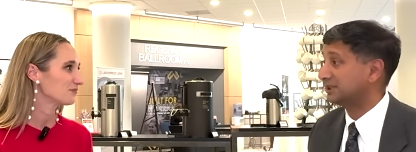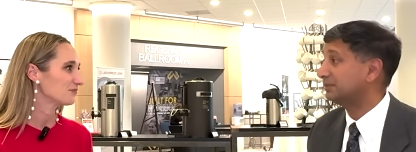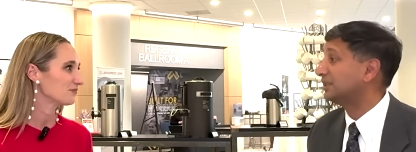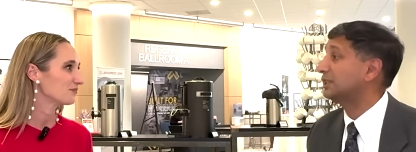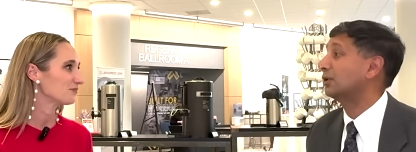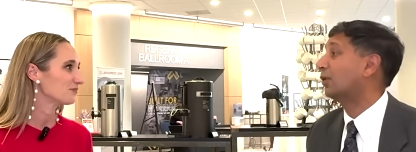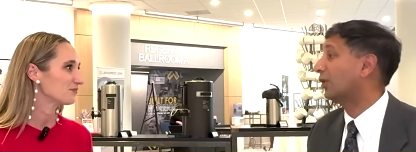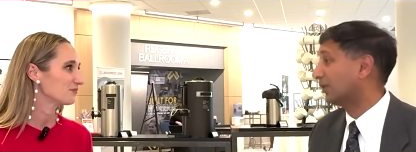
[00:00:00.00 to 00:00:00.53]
Speaker 1: to
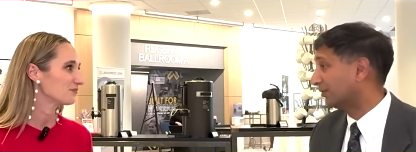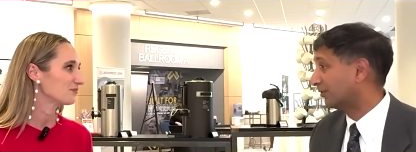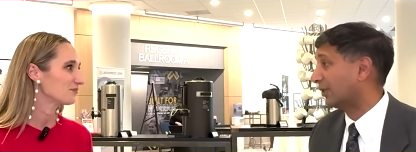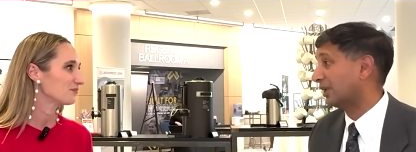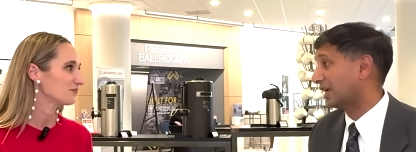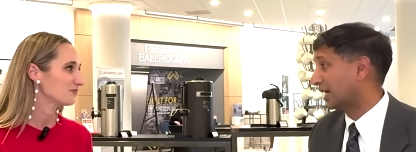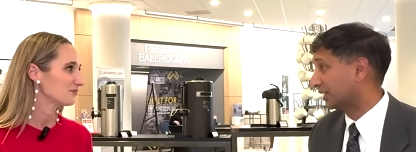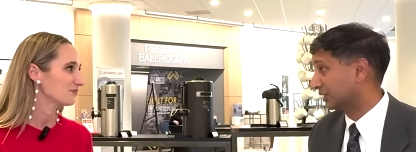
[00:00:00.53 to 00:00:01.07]
meet all of
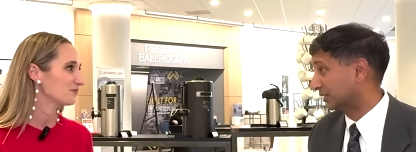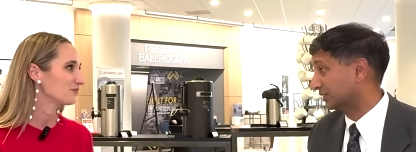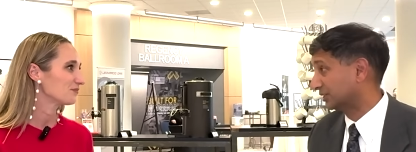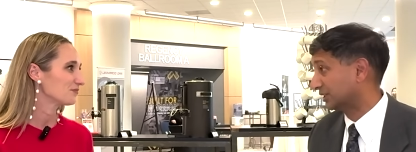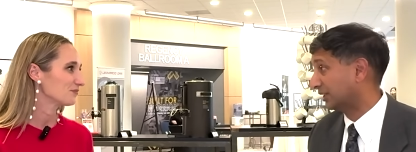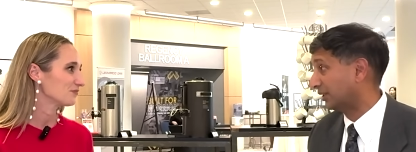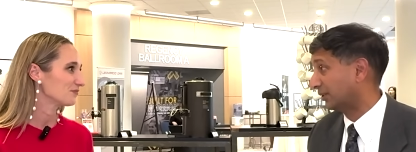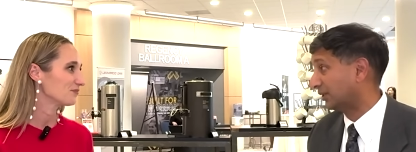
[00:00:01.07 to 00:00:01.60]
our national
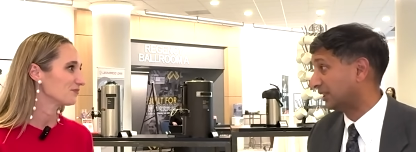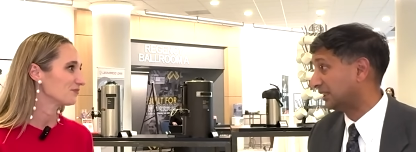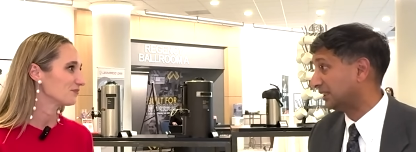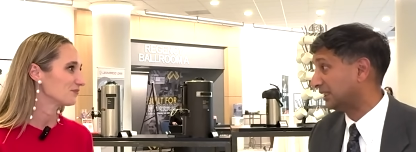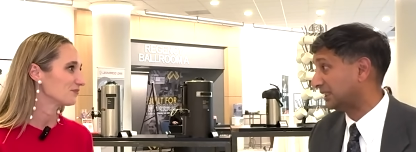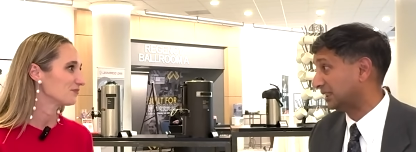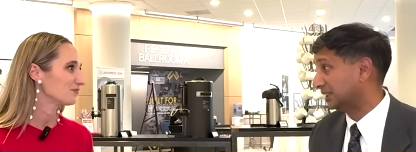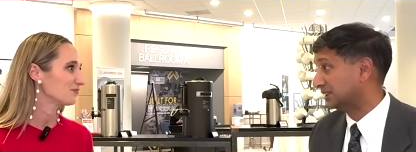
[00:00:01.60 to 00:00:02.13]
security
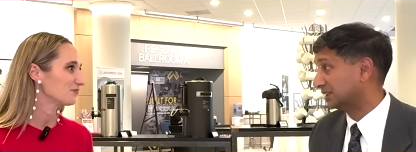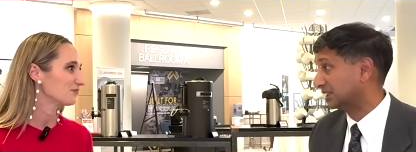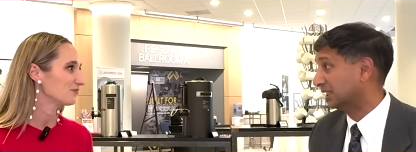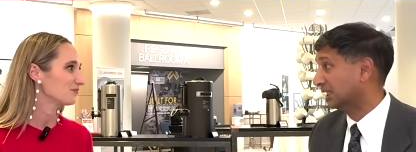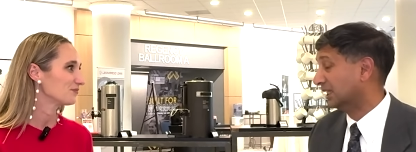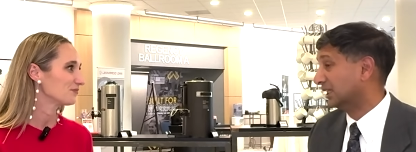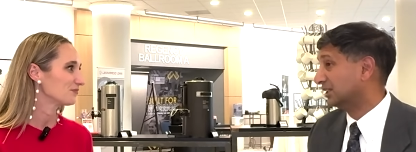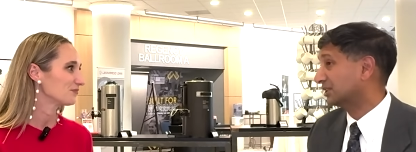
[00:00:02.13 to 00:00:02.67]
needs.
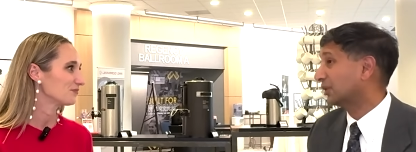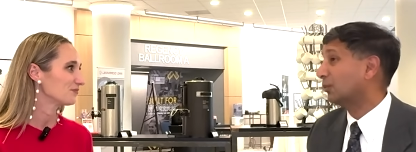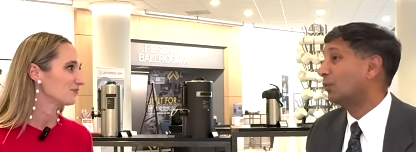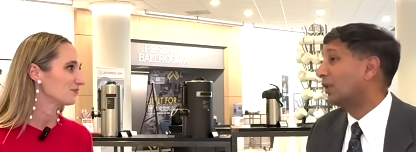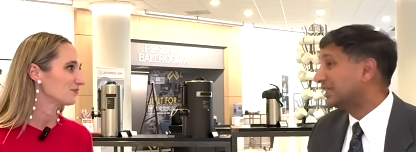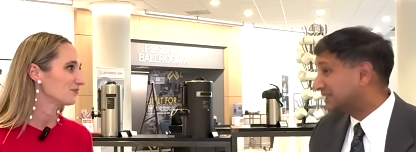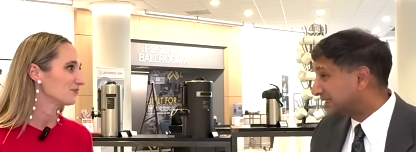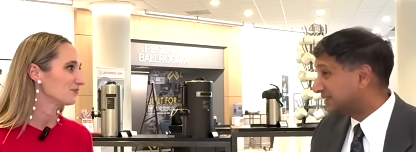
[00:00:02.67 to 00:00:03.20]
So,
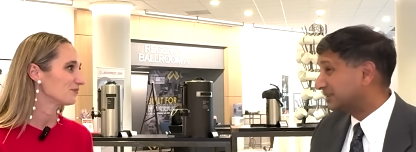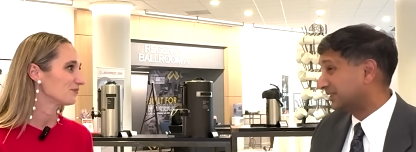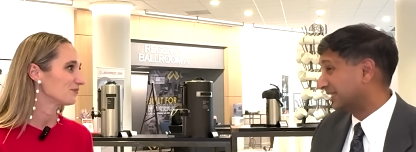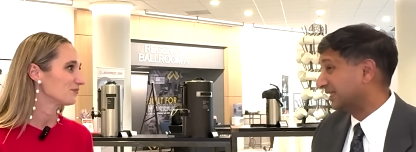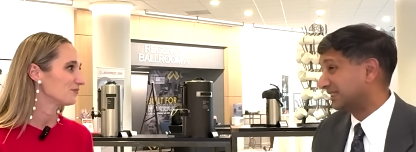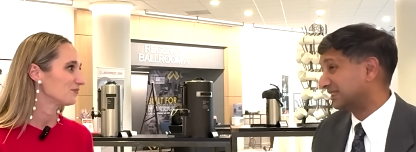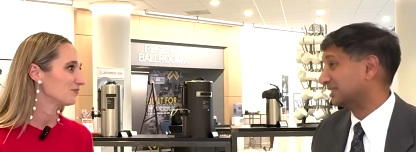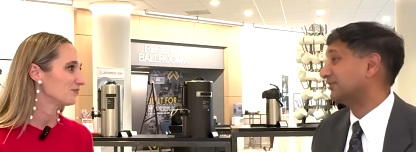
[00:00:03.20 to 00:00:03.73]
what do you
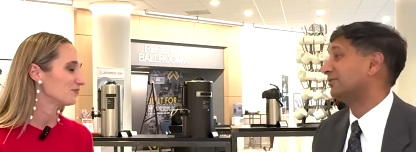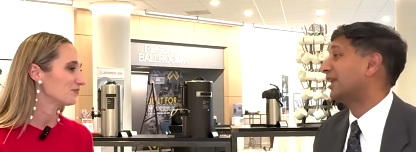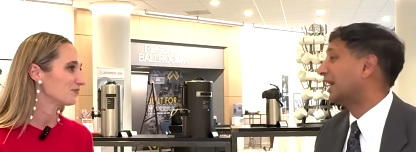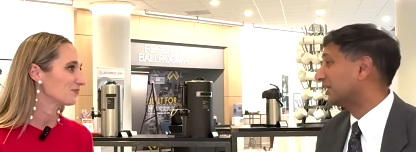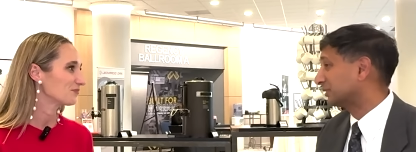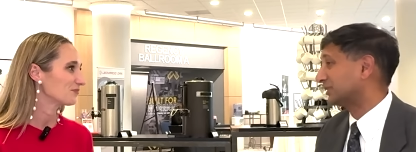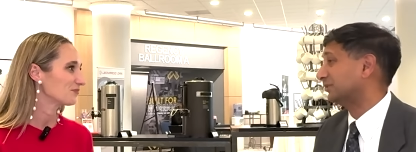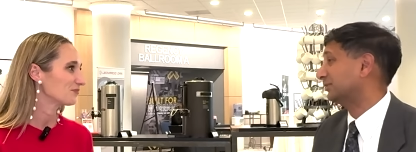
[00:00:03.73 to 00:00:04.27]
think is the
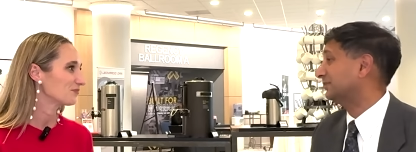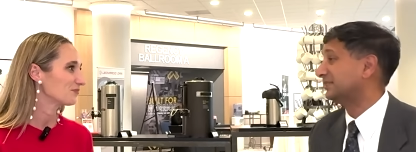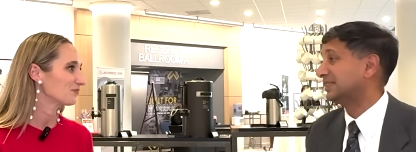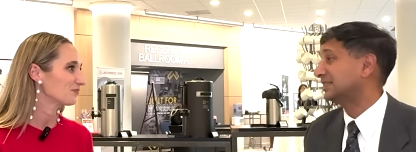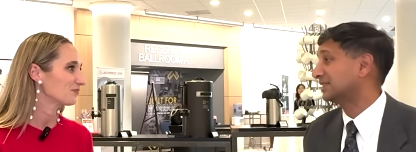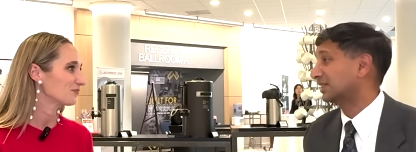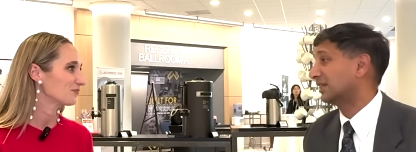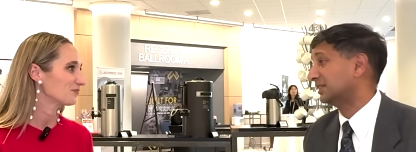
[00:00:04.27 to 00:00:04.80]
value of
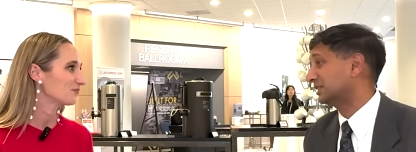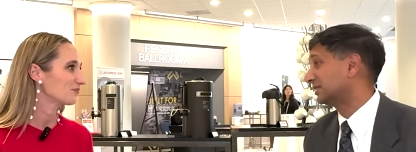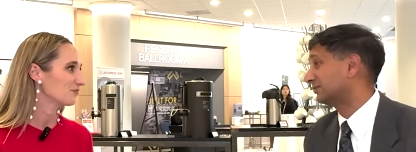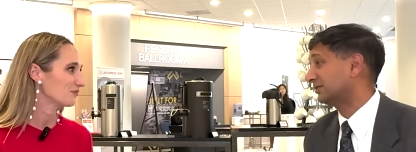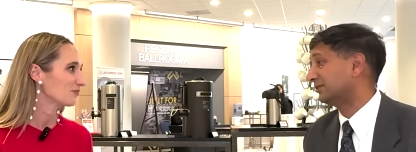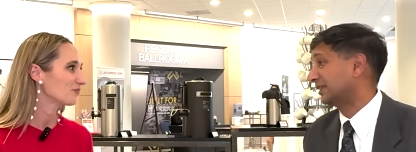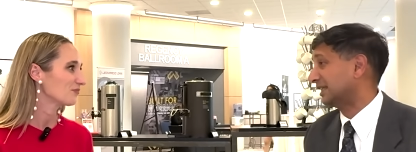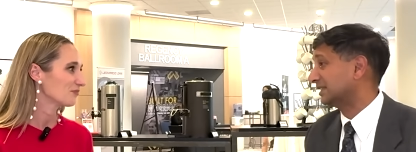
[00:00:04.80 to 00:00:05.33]
these kinds of
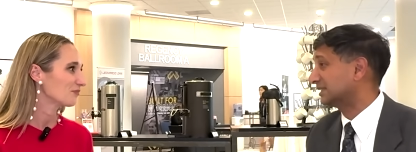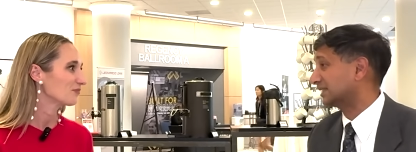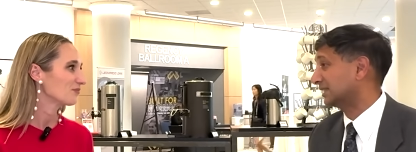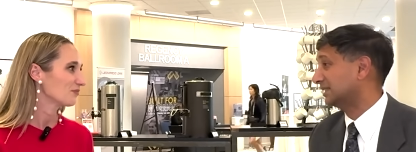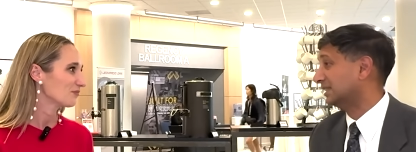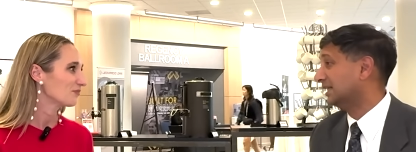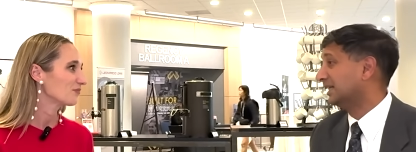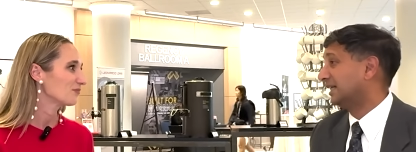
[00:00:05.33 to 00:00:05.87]
events,
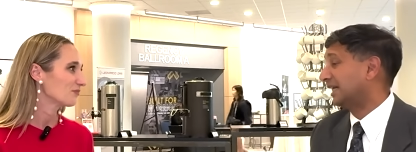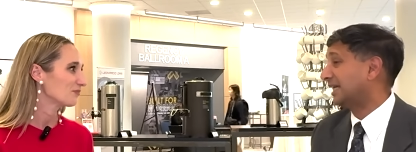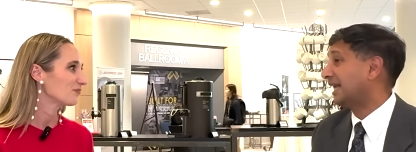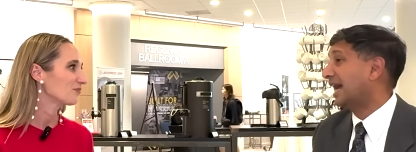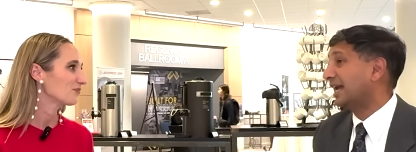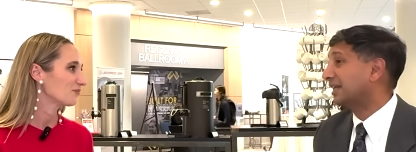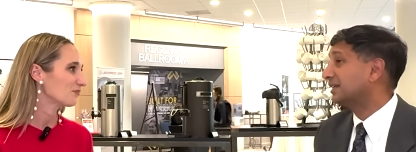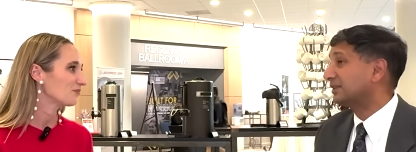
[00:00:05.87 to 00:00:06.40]
and, and
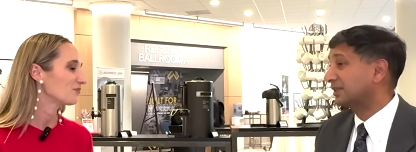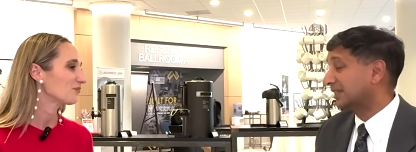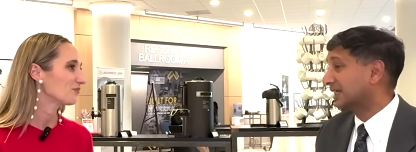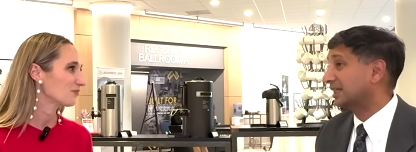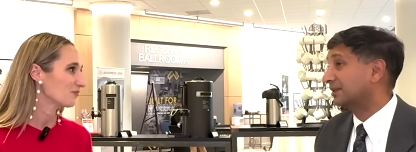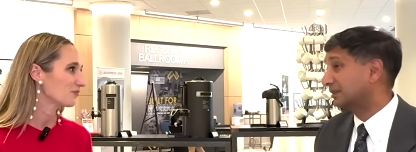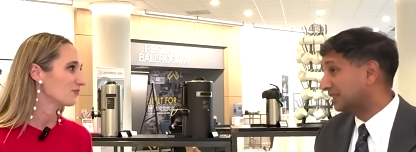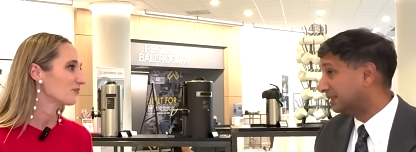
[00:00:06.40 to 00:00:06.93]
how do you
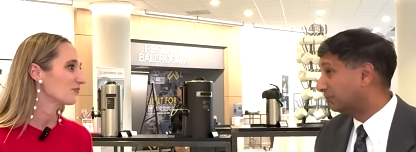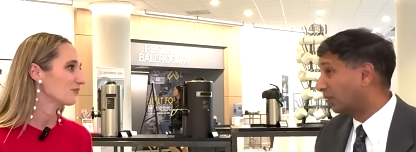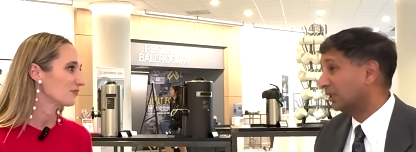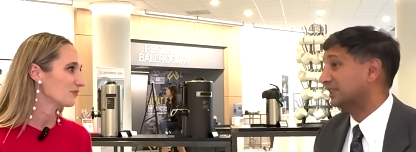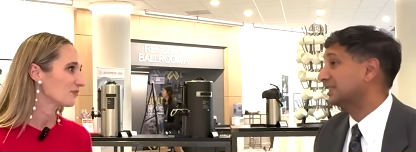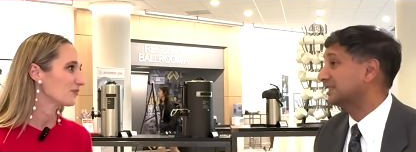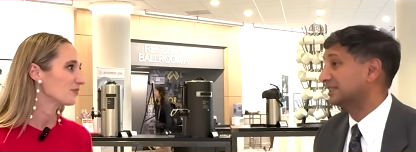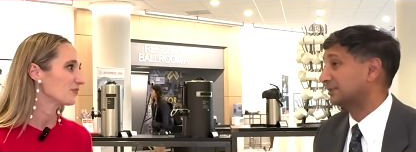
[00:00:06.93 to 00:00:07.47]
think the
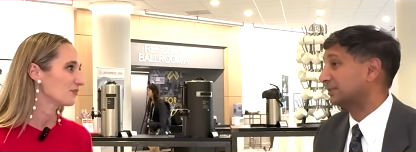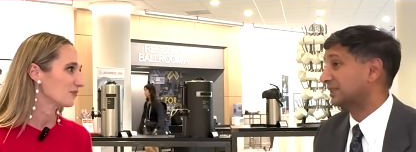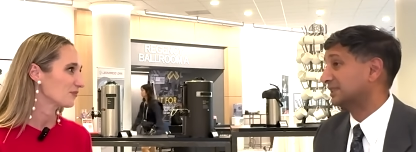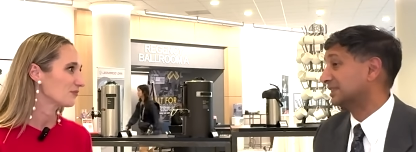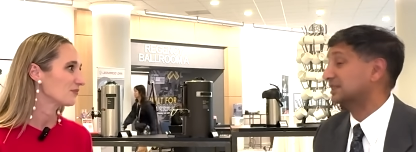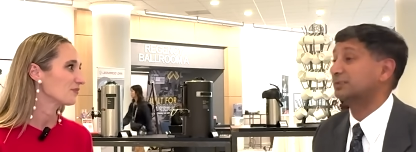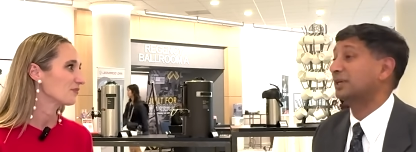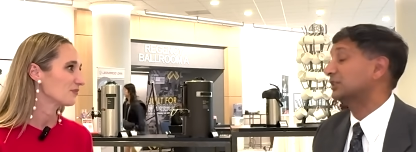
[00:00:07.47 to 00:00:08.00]

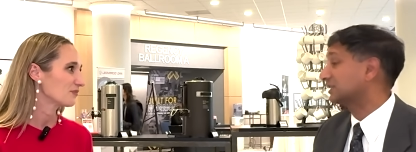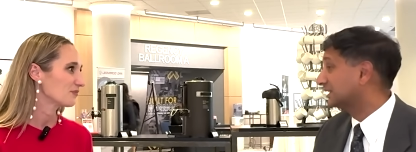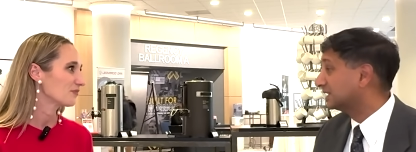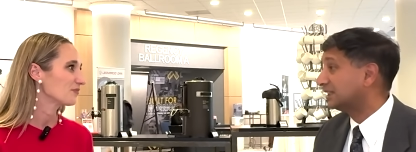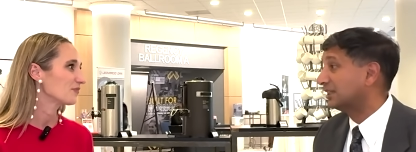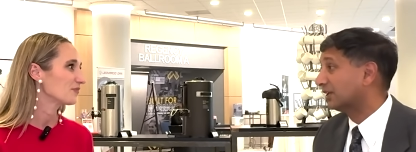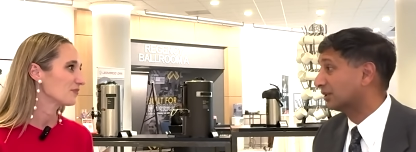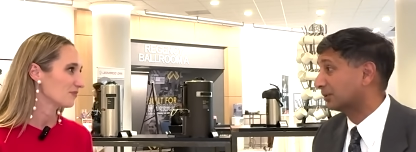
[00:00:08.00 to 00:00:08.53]
participants, especially
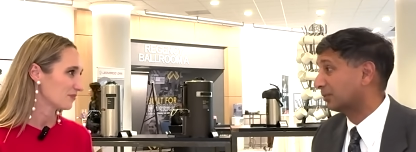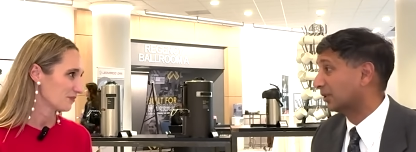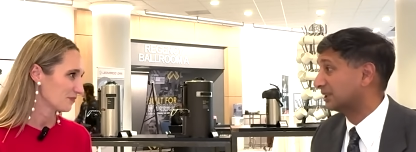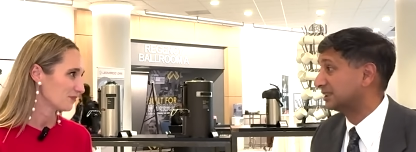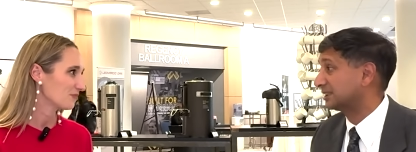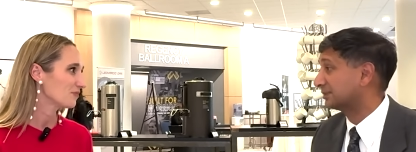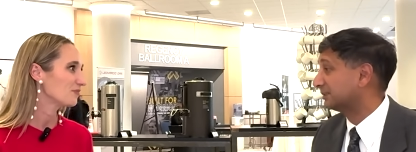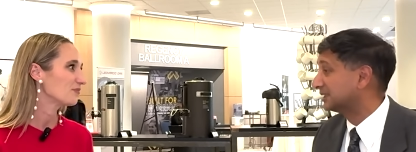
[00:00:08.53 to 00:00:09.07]
the younger
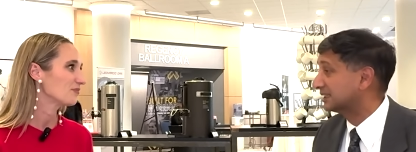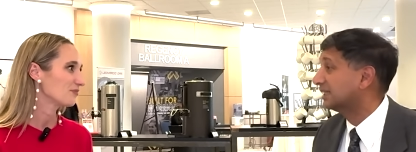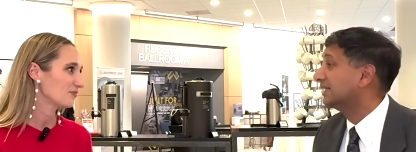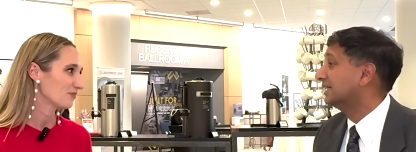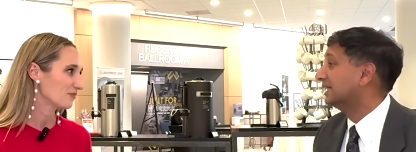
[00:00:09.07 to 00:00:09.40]
participants,